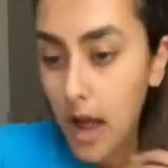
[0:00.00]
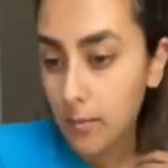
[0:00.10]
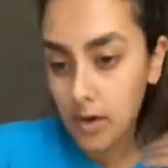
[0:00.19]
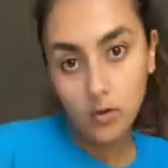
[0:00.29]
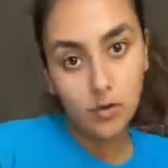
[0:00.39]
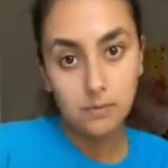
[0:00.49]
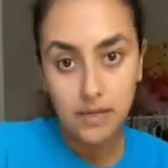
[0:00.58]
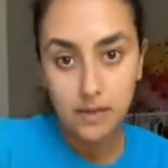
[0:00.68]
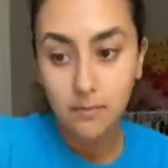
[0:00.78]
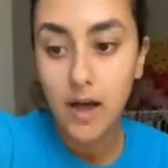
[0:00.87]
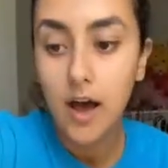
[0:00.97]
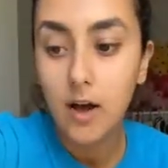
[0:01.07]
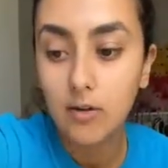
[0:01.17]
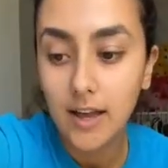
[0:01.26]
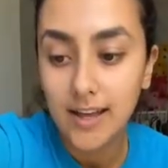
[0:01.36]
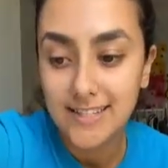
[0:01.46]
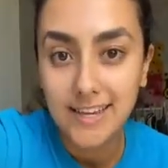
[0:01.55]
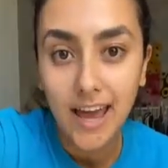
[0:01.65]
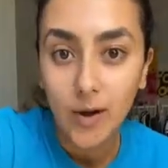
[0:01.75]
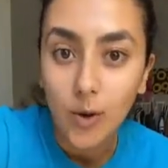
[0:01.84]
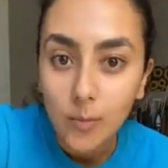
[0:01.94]
I'm going to repeat my outlines
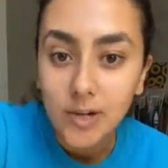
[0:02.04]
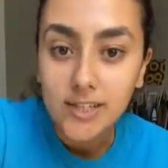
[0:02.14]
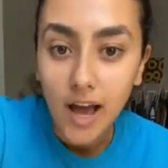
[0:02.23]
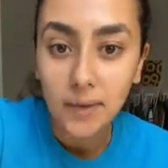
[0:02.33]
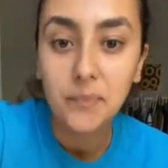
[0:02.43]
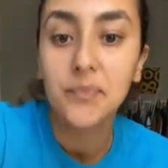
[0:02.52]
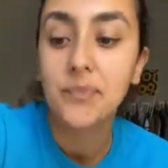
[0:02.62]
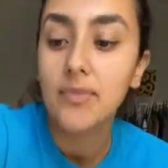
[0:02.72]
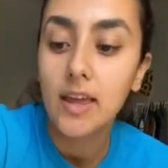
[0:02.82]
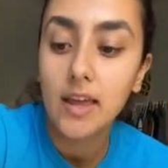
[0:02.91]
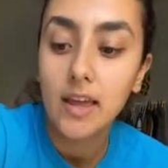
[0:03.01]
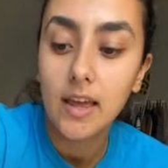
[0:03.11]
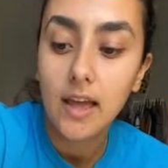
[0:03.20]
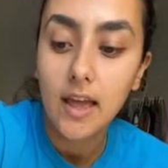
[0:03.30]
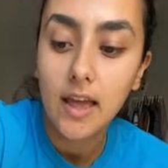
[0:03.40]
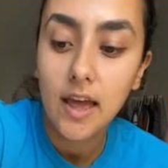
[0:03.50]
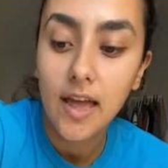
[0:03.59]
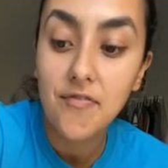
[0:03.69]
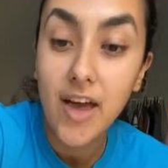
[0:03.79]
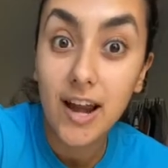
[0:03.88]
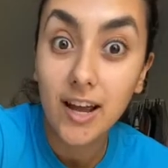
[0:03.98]
again one more time,
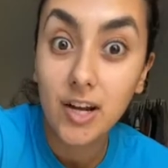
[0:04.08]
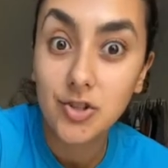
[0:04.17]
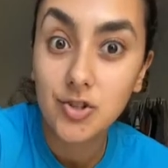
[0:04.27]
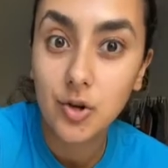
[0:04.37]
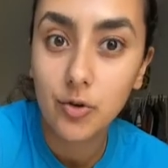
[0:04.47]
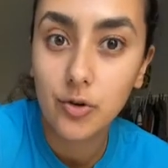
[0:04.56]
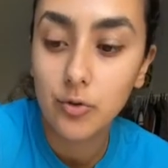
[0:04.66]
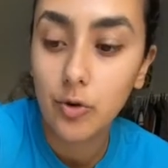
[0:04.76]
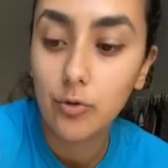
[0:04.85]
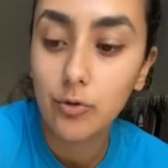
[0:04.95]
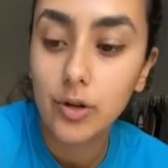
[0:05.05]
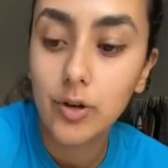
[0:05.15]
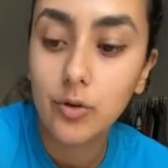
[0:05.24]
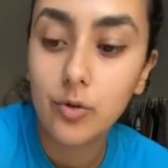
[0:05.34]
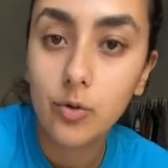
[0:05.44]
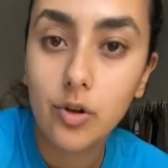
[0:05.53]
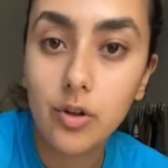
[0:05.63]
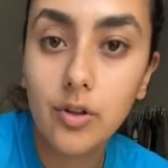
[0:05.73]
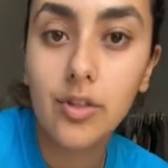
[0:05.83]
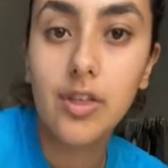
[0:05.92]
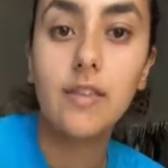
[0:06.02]
and then I'm going to show you a really
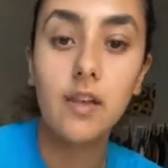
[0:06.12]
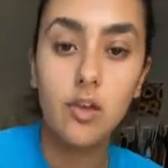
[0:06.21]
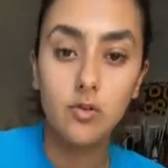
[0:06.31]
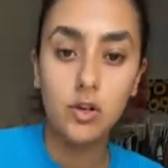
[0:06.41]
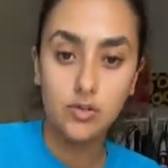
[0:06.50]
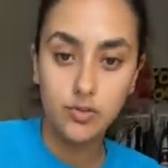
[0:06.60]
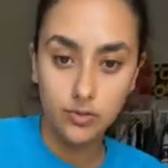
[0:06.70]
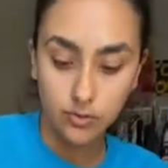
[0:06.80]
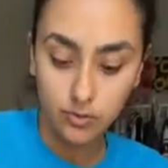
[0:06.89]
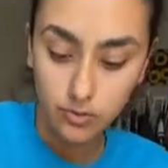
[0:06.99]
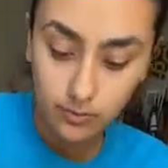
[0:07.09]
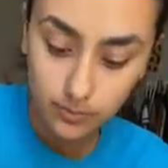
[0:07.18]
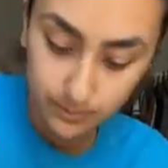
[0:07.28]
cool thing that you can do